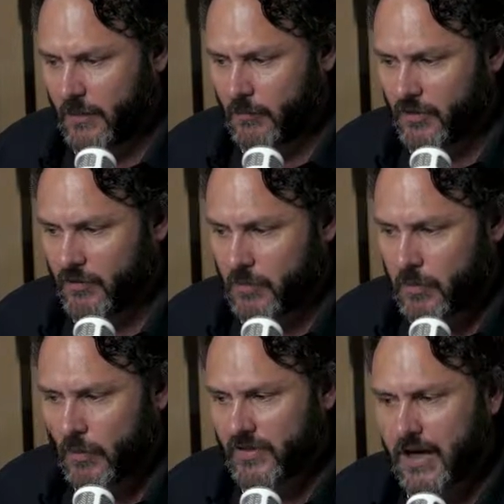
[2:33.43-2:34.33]

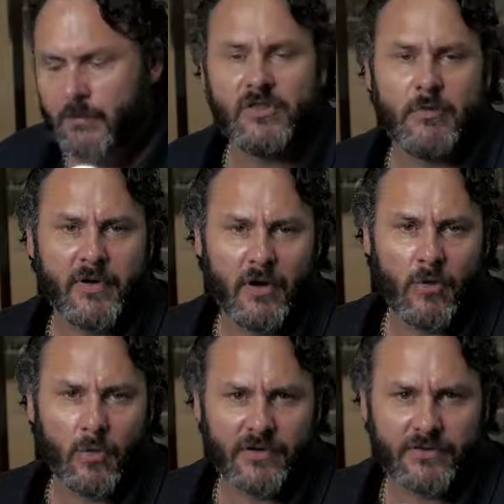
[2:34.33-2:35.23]
report up in the bell
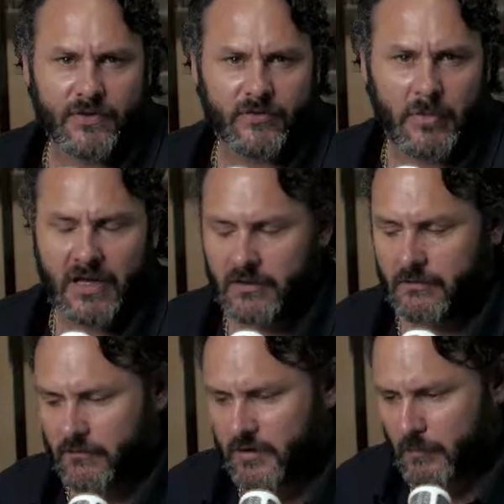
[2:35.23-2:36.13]
once it's been
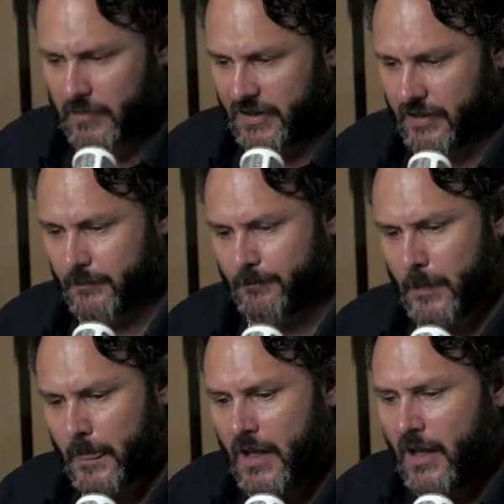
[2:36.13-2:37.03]
completed.
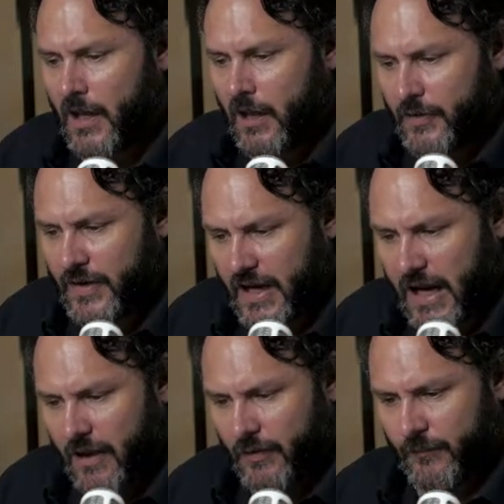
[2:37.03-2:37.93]
The
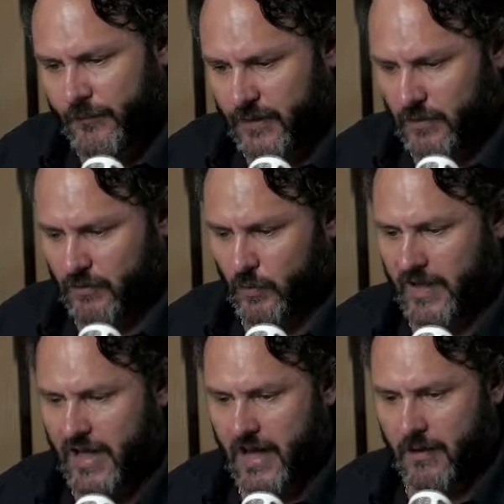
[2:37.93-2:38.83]
other fields we
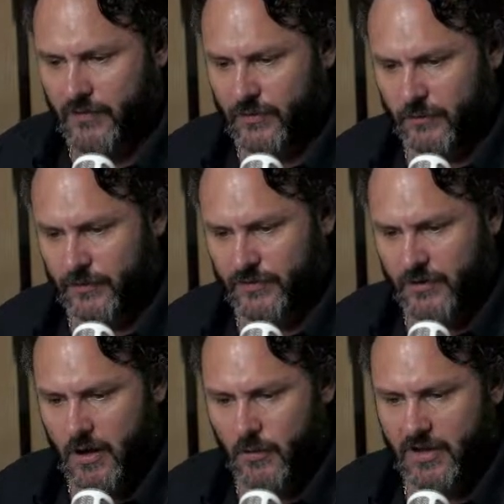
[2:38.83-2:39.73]
have, so if I was to
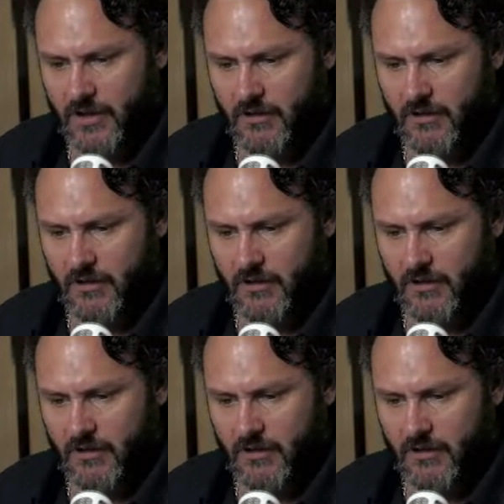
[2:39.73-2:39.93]
go in here and